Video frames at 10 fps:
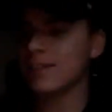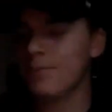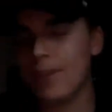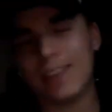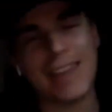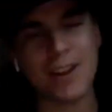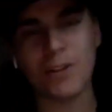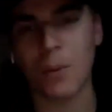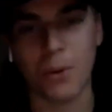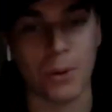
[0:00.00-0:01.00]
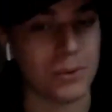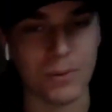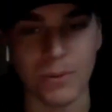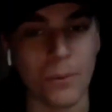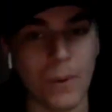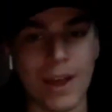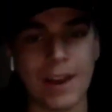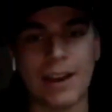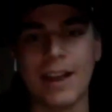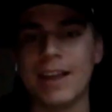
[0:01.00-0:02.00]
going to feel like the end of the world
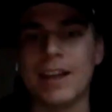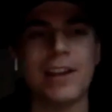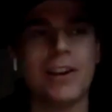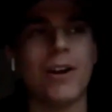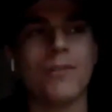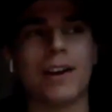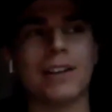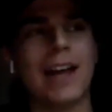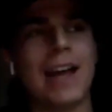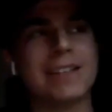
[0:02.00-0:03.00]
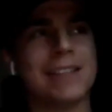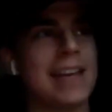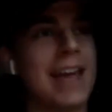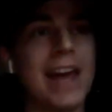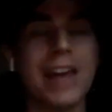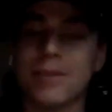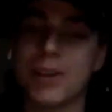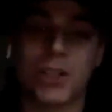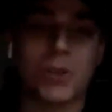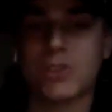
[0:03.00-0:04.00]
when, you know, if a client's like, hey,
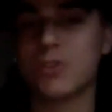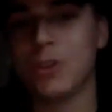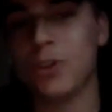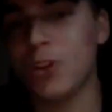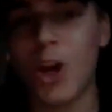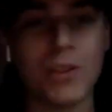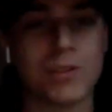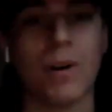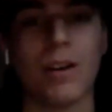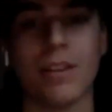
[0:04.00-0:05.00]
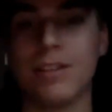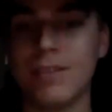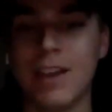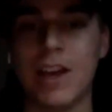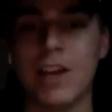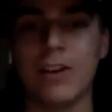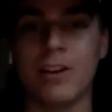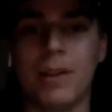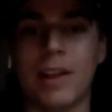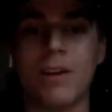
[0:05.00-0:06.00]
closes are a little low this month, you're
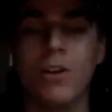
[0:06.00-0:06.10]
going to be like,